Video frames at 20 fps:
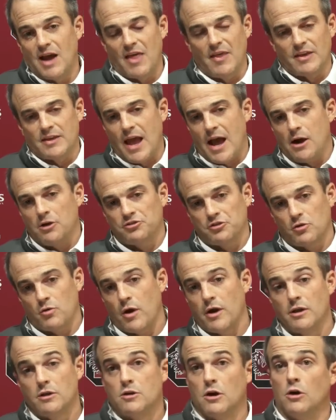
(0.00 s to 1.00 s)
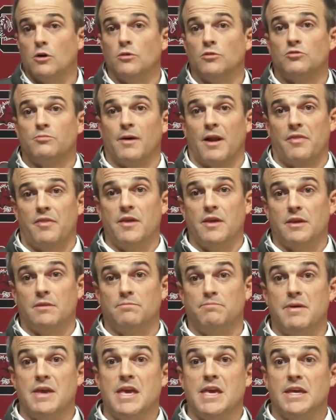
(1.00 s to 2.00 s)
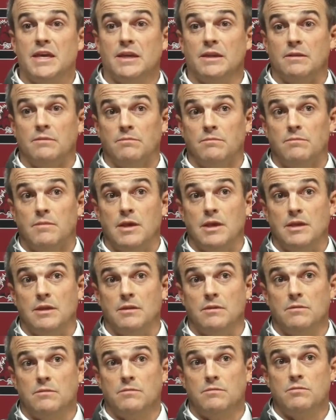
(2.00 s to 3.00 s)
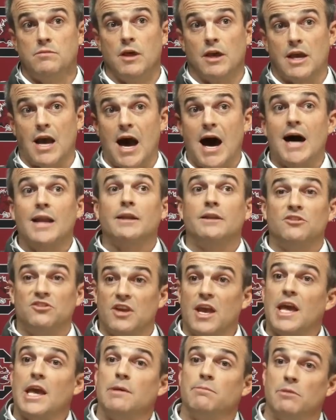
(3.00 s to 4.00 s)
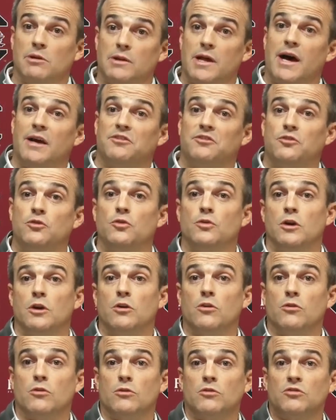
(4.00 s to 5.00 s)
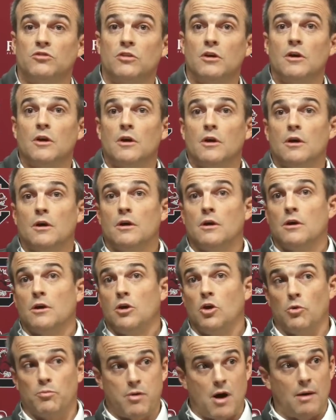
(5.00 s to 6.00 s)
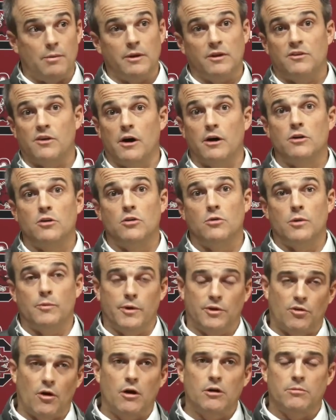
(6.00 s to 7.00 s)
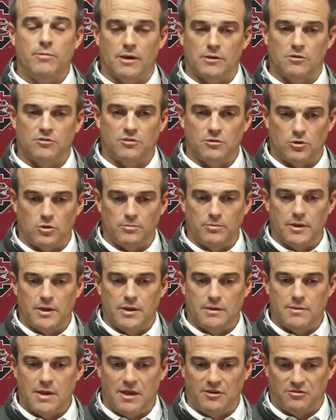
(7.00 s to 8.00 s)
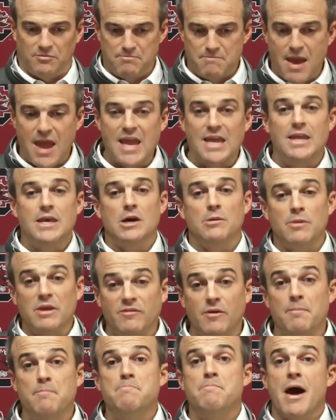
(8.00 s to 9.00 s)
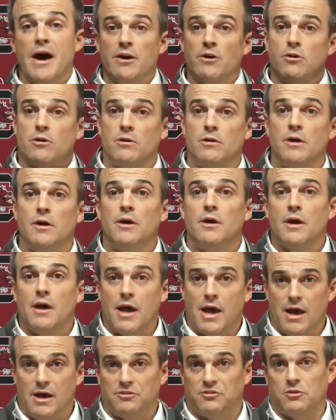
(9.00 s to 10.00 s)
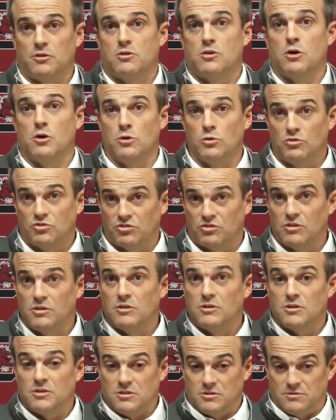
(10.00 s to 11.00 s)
I think Dowell's a great coach, but I think being in the college game the last 2 years, he'll probably tell you, and we talked about this a little bit, has made him even better as a coach